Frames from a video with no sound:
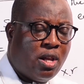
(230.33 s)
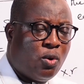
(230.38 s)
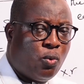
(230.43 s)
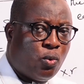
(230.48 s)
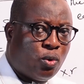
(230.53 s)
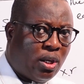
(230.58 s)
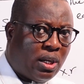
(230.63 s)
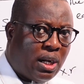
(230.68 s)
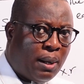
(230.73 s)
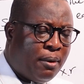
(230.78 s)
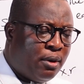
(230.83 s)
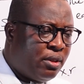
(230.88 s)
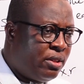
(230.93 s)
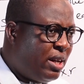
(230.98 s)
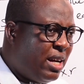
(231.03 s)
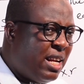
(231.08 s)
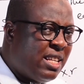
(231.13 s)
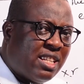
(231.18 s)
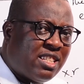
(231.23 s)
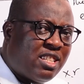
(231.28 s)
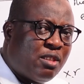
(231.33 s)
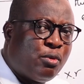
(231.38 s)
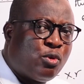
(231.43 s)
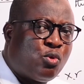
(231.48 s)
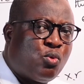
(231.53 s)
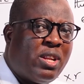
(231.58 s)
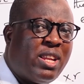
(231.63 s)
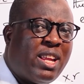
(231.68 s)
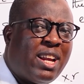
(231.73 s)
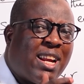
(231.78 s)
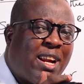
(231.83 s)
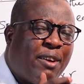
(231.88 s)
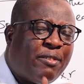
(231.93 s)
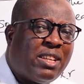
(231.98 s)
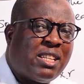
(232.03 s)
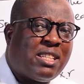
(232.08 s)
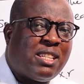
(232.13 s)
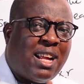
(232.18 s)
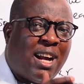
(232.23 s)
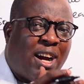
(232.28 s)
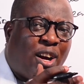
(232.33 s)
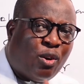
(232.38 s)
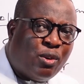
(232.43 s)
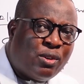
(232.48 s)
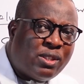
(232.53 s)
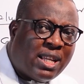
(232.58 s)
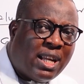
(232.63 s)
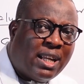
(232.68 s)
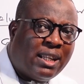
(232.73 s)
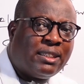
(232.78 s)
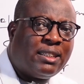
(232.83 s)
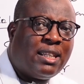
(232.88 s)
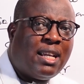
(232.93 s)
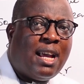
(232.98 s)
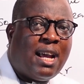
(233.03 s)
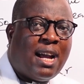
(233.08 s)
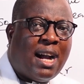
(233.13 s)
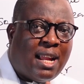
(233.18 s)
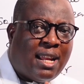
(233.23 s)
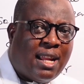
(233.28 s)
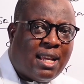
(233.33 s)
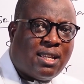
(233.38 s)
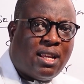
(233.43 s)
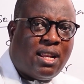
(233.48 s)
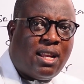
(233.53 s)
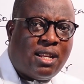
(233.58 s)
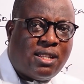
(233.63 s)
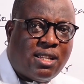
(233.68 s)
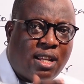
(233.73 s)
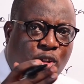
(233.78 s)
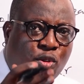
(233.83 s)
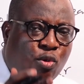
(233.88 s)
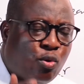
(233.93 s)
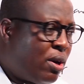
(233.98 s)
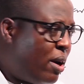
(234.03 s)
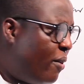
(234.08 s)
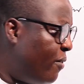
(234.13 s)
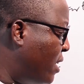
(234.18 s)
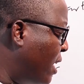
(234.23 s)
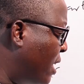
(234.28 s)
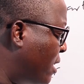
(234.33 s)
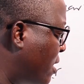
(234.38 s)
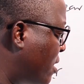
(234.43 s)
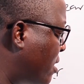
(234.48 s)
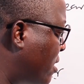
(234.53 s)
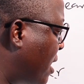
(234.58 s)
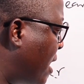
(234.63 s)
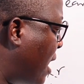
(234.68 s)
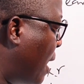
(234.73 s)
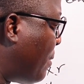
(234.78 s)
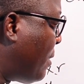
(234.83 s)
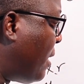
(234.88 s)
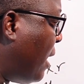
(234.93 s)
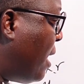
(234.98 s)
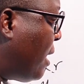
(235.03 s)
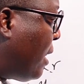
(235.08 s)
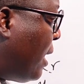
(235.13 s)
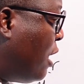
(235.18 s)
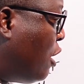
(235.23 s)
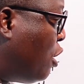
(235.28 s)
we'll talk about the relationship between the gravitational constant and acceleration due to gravity, that is the capital letter